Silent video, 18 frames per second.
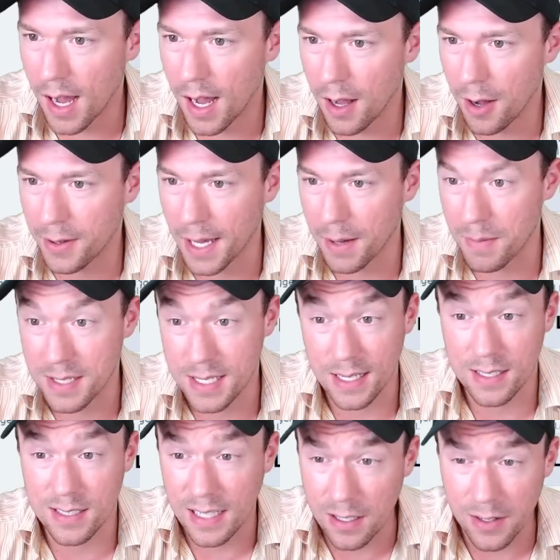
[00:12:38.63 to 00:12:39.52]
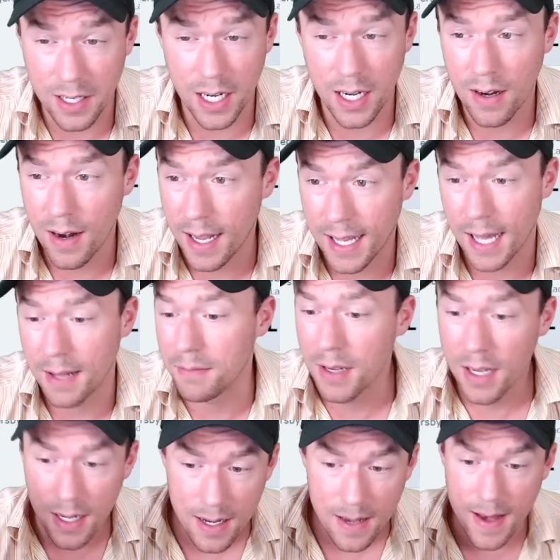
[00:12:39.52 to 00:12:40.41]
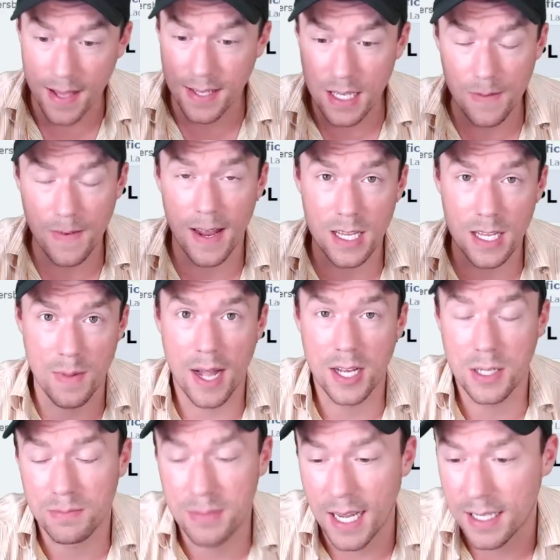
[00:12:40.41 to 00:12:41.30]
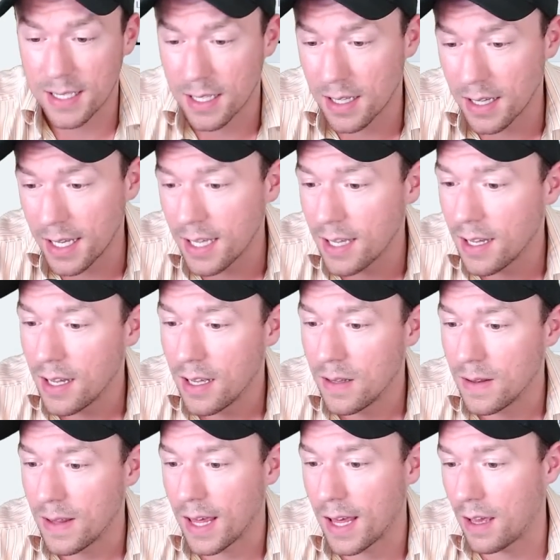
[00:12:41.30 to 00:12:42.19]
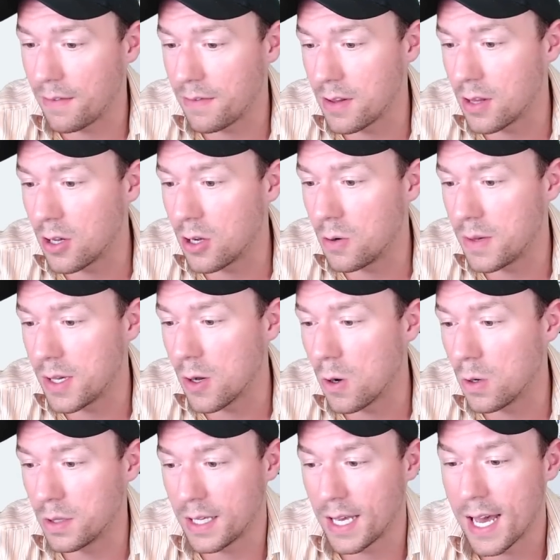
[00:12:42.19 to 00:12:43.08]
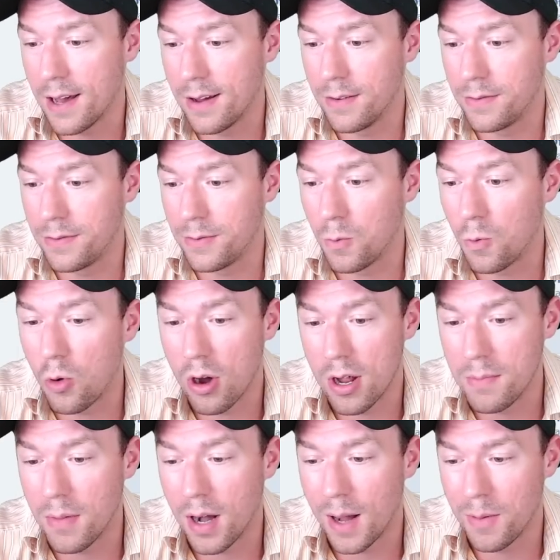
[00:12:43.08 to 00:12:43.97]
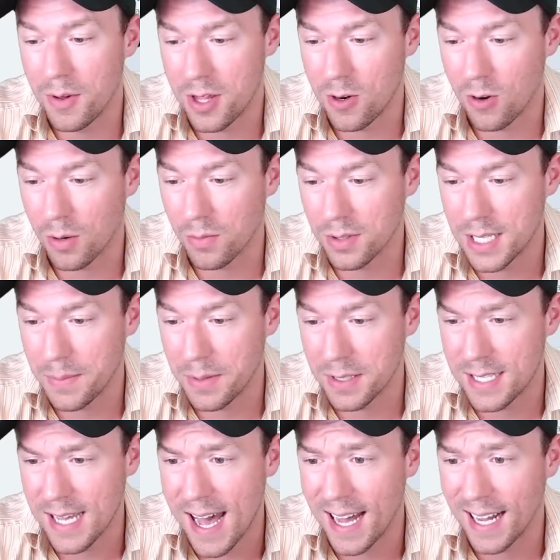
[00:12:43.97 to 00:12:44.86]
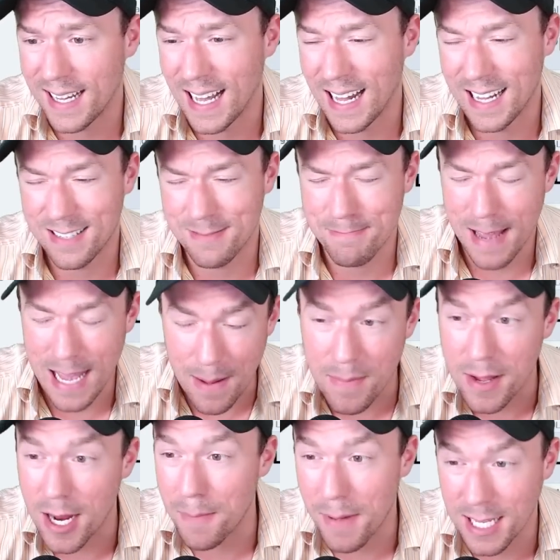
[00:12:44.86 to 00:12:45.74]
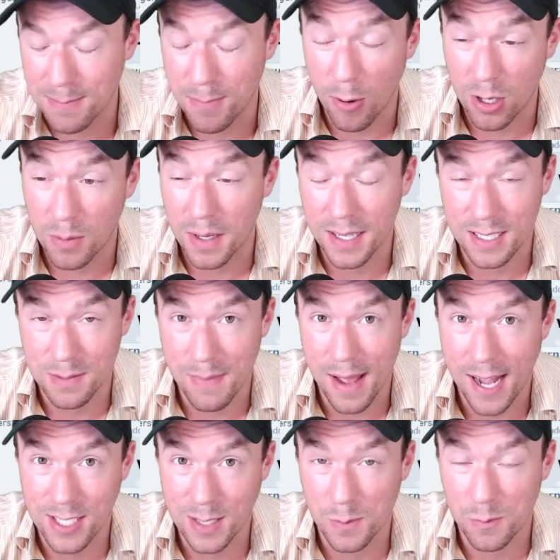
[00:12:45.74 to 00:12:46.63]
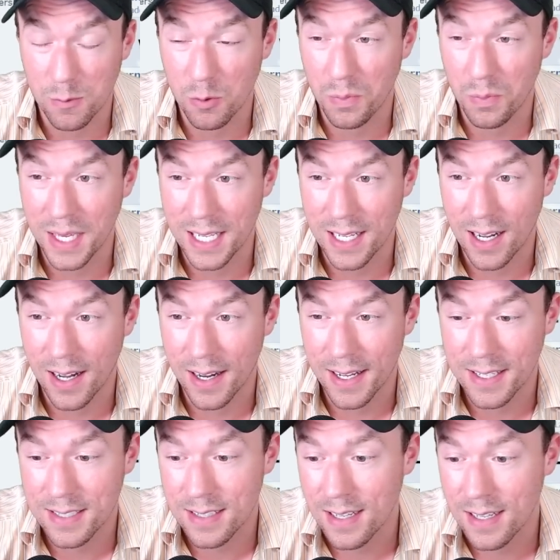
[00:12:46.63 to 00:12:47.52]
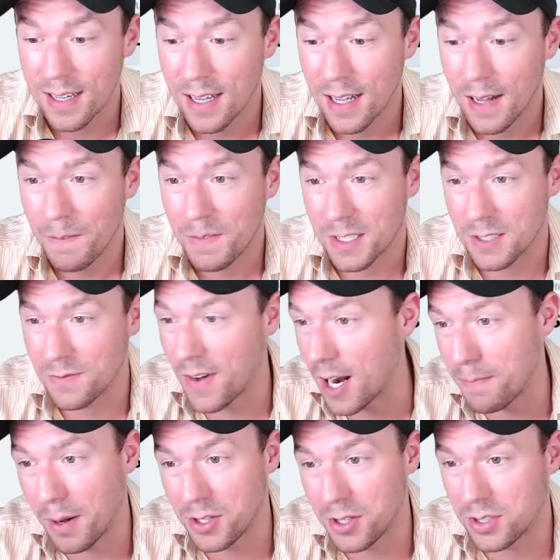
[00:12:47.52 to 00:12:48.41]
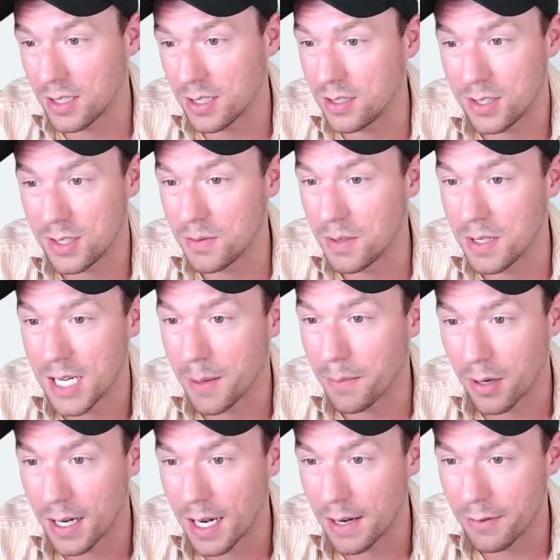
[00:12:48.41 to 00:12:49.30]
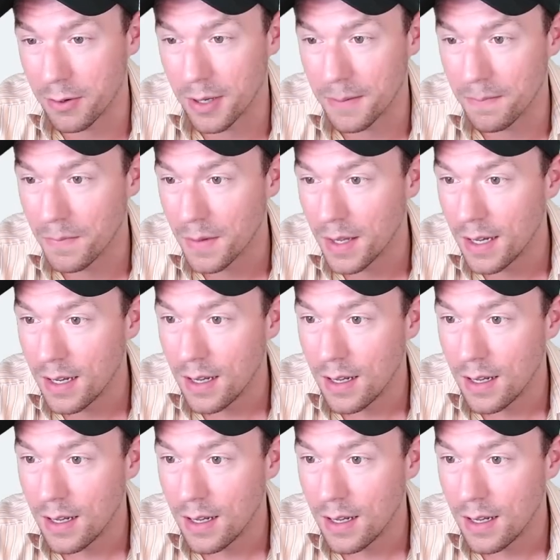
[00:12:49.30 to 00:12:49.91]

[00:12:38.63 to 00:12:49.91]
Uh, okay, we see Steel here. Again, disadvantage matchup technically, even though we only have one Mon with a normal type attack, and it's maybe our best Pokemon in this matchup, if we're being honest. Fire Punch can just do a number on everyone.